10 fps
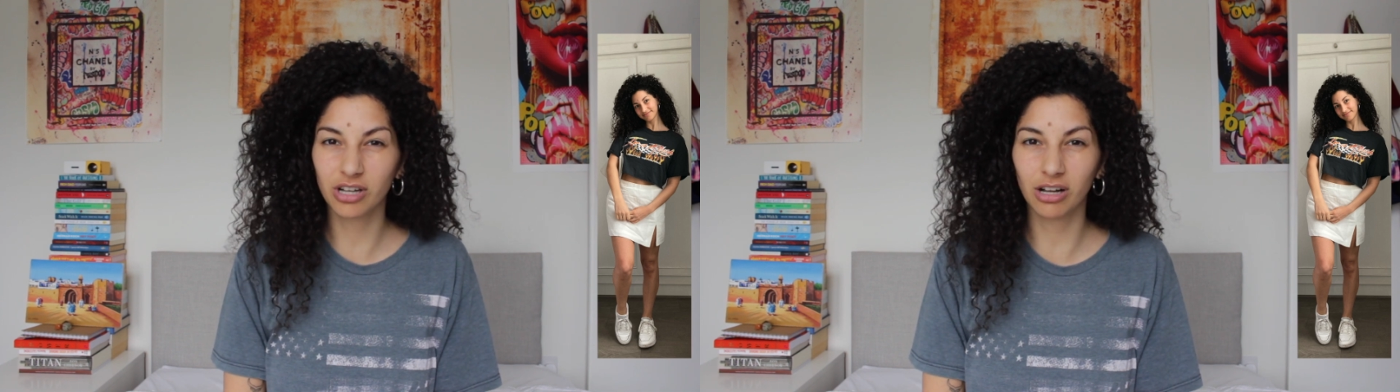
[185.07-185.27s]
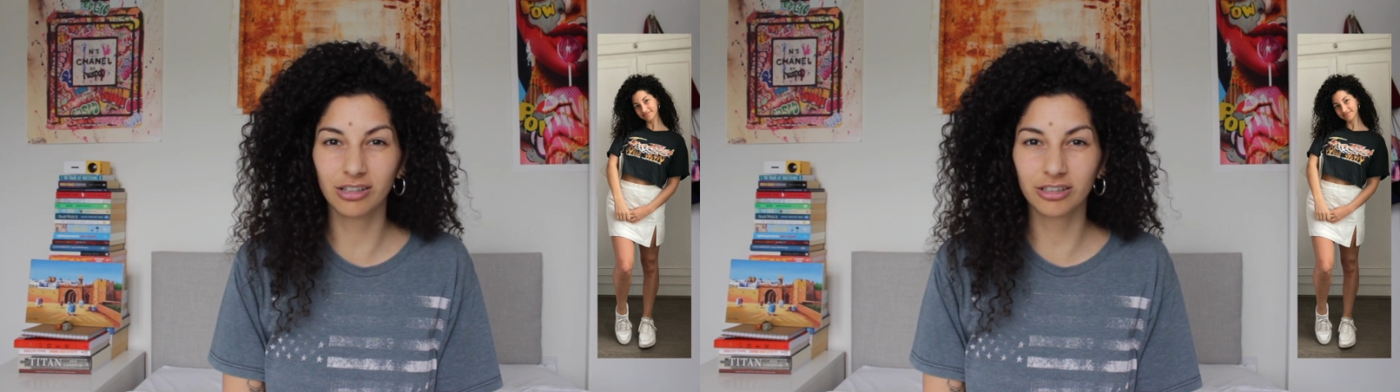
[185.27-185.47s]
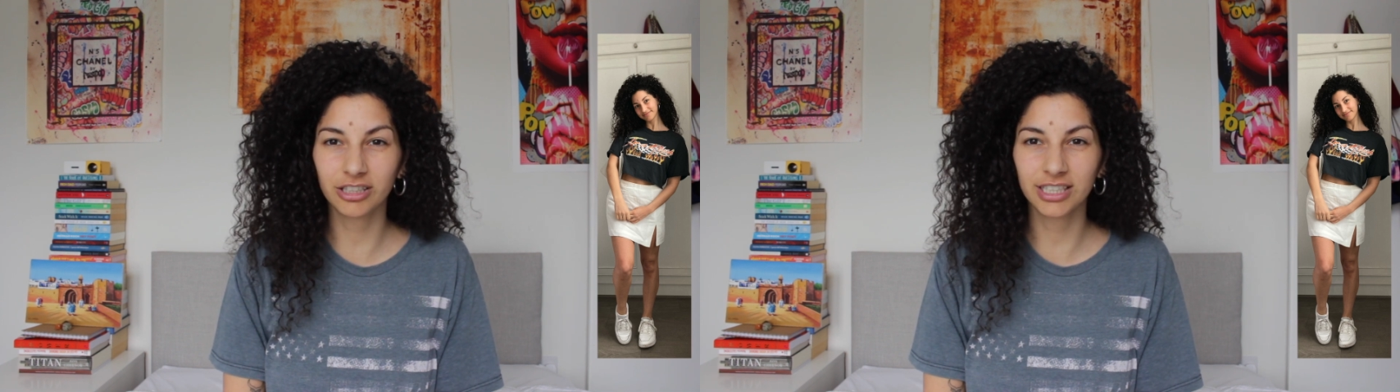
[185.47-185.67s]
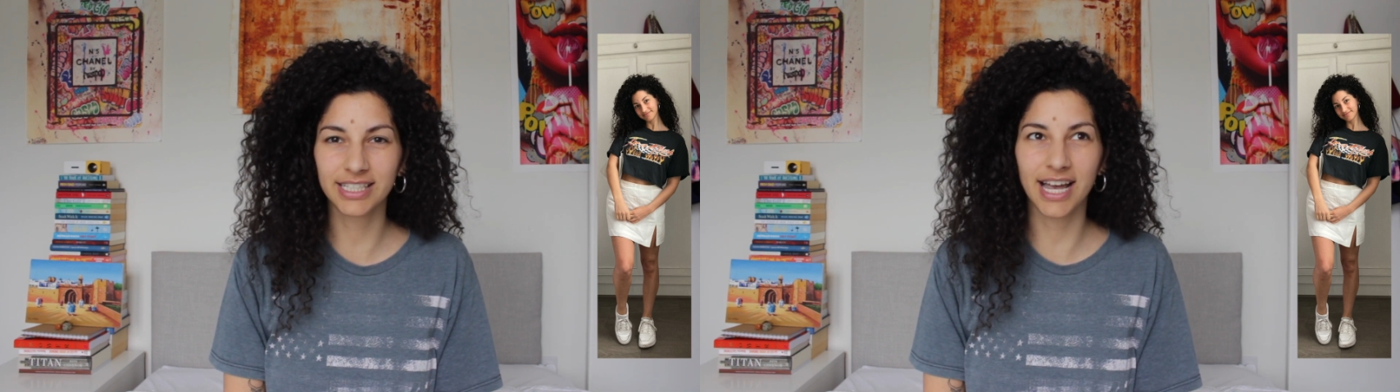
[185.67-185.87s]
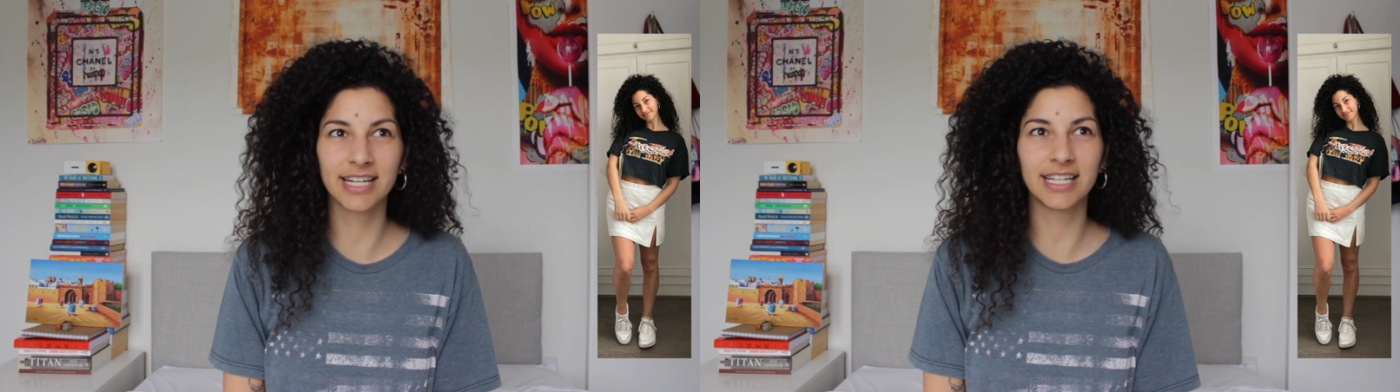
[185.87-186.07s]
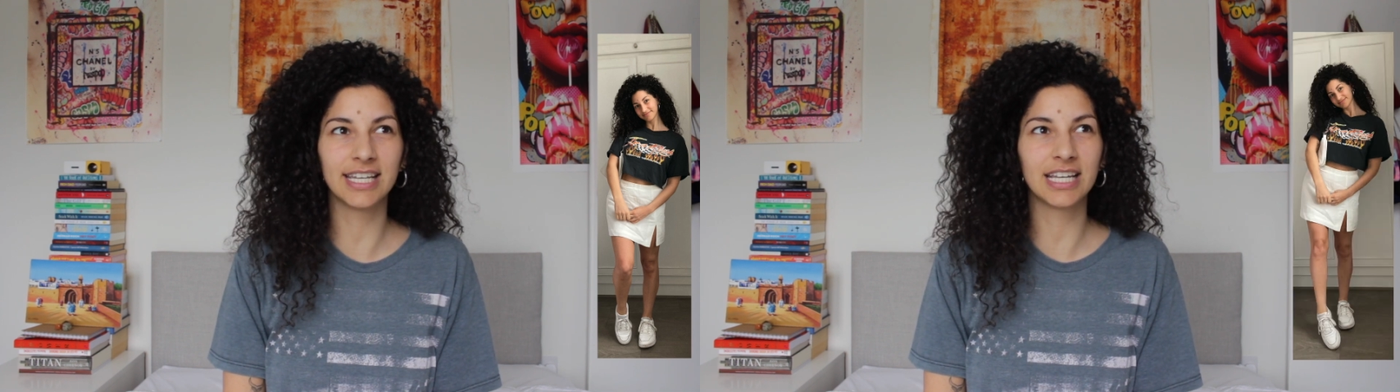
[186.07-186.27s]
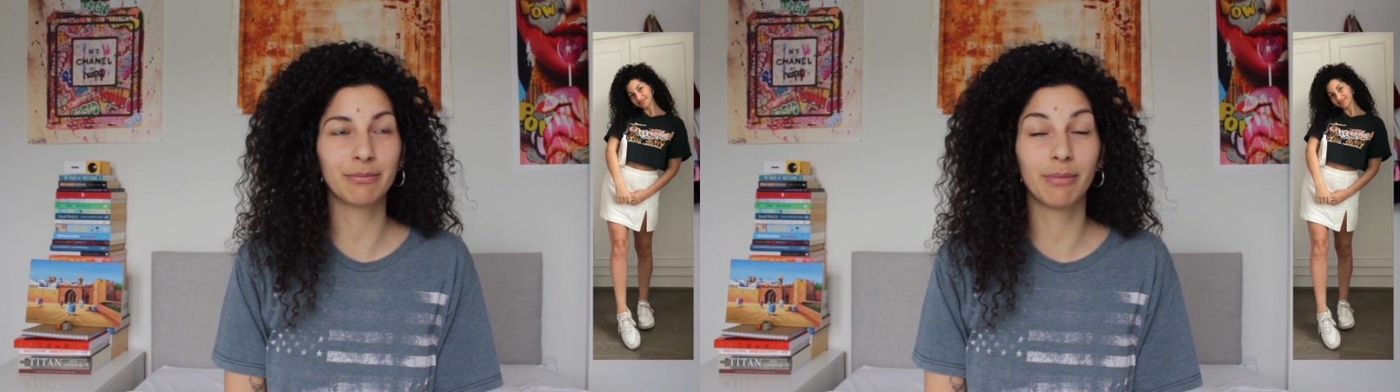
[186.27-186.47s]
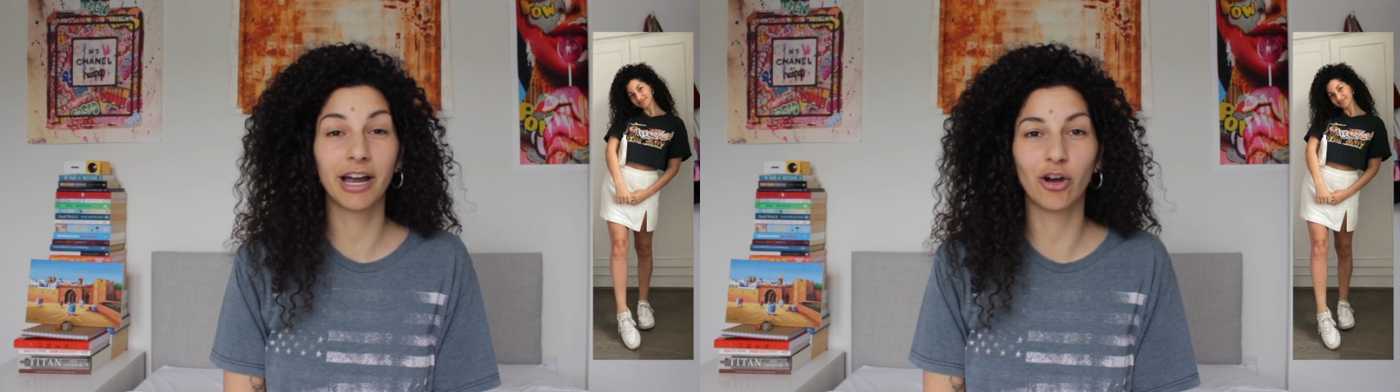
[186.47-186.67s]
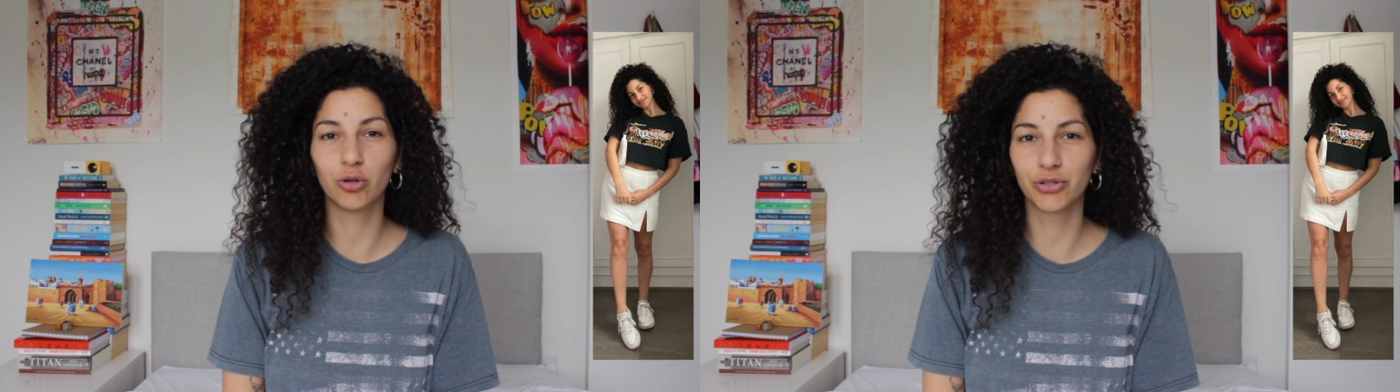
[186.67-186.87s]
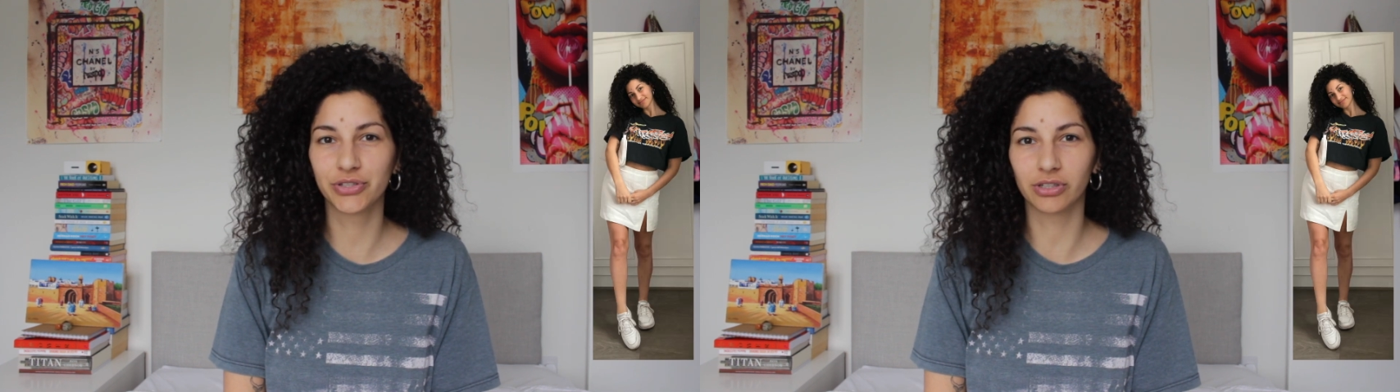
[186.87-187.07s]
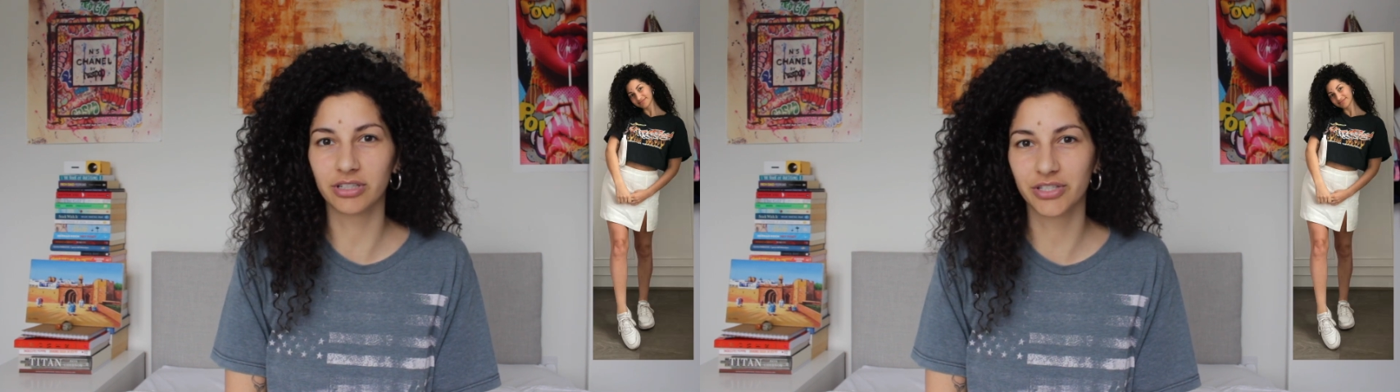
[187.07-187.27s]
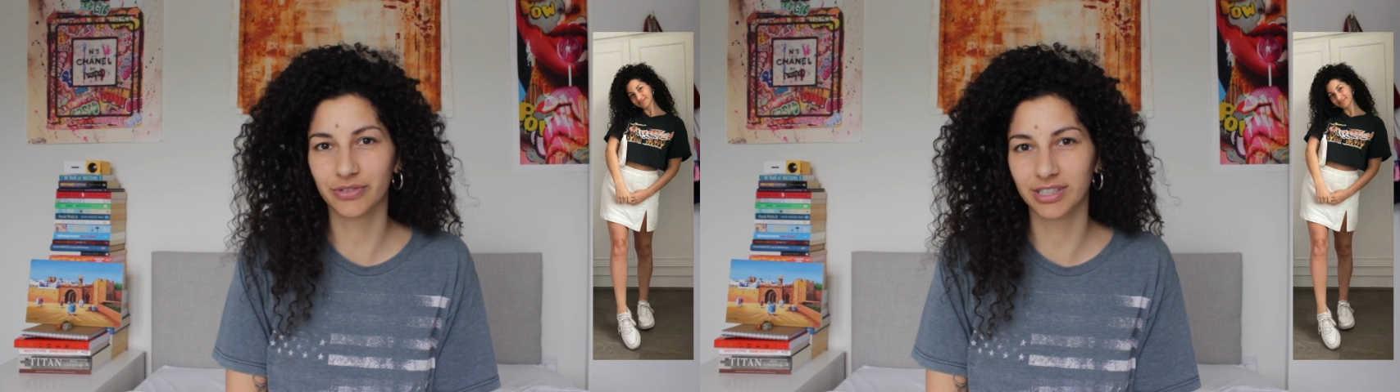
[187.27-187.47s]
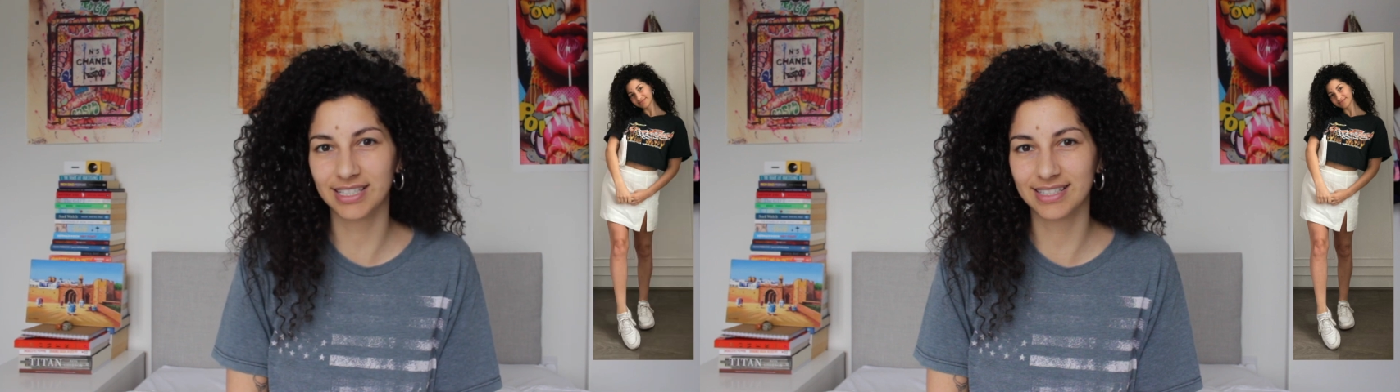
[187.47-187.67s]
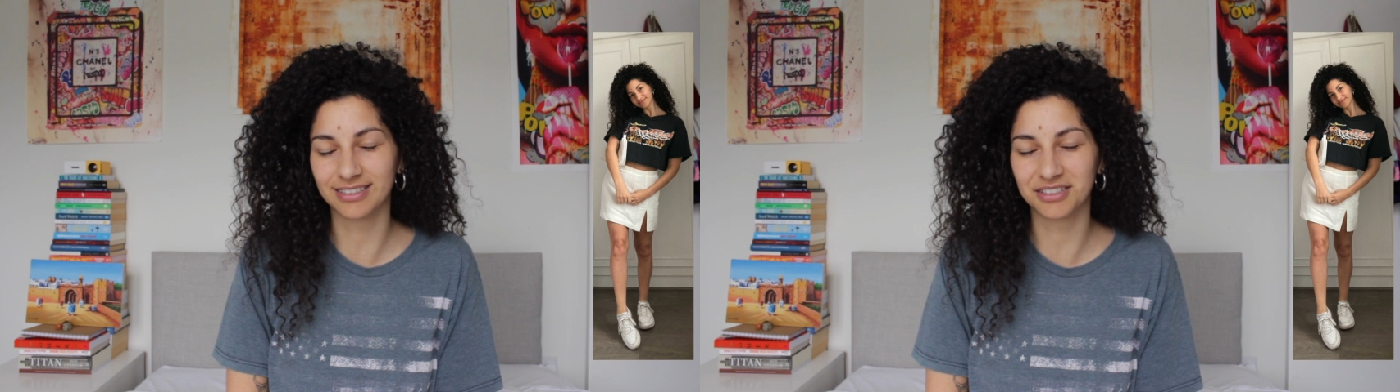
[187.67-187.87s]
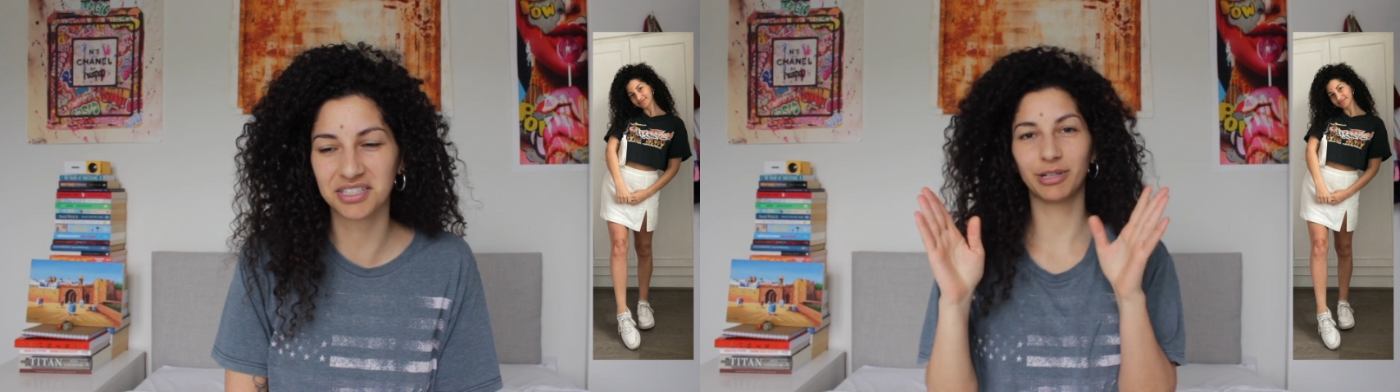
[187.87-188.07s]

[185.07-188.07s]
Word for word: taller than in my old source, for instance.